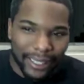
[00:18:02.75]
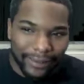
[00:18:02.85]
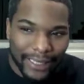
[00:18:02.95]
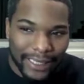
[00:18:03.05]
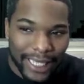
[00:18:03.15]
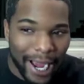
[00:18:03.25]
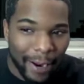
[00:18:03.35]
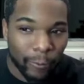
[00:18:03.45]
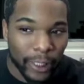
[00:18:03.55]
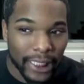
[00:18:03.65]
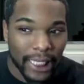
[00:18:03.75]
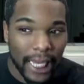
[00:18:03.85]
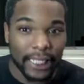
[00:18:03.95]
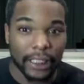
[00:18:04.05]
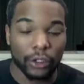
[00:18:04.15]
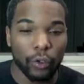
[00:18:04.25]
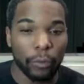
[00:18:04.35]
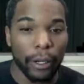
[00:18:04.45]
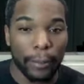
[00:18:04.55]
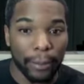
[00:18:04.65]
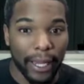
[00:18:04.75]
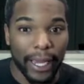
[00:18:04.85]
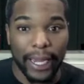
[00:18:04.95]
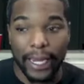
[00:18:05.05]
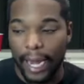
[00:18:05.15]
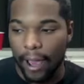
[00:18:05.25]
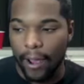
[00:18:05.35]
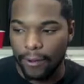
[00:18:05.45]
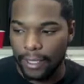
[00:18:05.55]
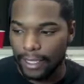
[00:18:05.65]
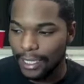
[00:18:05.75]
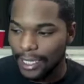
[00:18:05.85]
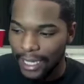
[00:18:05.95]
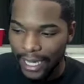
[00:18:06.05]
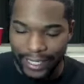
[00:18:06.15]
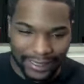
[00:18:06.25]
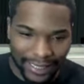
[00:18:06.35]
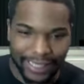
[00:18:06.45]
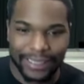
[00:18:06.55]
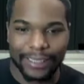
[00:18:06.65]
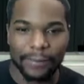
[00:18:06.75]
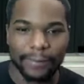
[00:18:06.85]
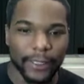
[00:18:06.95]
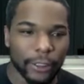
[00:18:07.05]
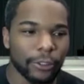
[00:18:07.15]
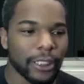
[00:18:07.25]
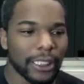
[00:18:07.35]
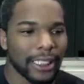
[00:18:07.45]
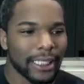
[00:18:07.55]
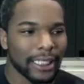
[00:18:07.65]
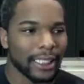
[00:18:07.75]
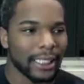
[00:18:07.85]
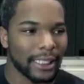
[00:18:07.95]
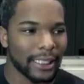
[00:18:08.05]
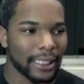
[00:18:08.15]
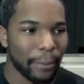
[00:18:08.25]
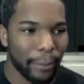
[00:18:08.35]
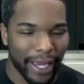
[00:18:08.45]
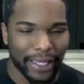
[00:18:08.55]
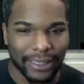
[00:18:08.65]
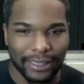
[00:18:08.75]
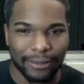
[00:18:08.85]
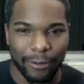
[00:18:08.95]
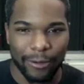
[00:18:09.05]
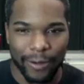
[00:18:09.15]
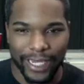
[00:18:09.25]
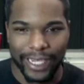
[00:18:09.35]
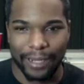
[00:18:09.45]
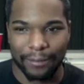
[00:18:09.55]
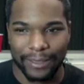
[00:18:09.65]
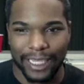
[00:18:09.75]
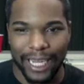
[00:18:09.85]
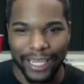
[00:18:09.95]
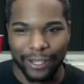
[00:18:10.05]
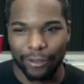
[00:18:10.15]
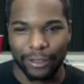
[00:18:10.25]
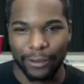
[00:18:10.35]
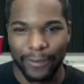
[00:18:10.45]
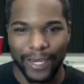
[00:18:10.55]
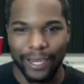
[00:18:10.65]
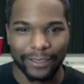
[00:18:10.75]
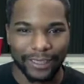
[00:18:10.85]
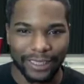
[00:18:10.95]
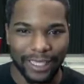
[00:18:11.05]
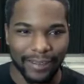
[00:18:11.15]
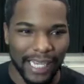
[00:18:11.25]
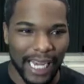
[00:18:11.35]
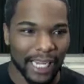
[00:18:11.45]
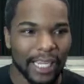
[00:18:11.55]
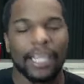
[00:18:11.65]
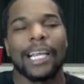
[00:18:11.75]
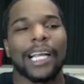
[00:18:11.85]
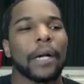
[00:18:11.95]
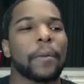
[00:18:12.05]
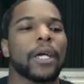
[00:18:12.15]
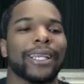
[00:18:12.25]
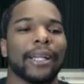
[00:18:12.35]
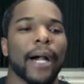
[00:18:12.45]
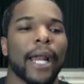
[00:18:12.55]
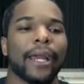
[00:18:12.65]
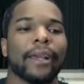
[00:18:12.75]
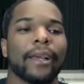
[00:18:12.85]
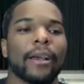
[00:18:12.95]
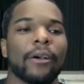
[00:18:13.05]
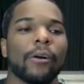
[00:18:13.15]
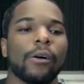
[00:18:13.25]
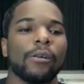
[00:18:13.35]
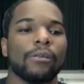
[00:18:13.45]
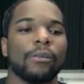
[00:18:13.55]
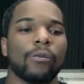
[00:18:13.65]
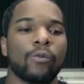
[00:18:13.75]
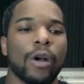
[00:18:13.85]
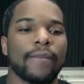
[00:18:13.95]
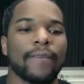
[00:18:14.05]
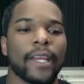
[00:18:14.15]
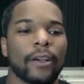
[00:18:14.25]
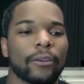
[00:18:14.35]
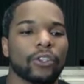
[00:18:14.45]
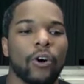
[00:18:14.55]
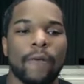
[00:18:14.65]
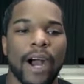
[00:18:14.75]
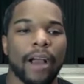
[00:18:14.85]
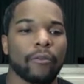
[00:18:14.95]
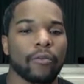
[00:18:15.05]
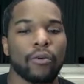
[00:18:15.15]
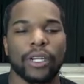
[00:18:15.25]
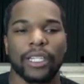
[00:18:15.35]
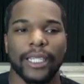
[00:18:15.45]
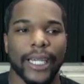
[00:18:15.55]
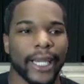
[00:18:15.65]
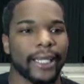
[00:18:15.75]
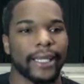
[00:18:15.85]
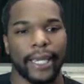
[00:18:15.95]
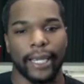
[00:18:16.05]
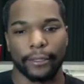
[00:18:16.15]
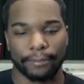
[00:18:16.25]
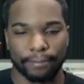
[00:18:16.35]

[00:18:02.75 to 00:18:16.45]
stuff that's not really, like, super planned out and extensive usually is the best when it comes to, like, YouTube videos and stuff. Like, come on, think about it. What videos go viral more than anything?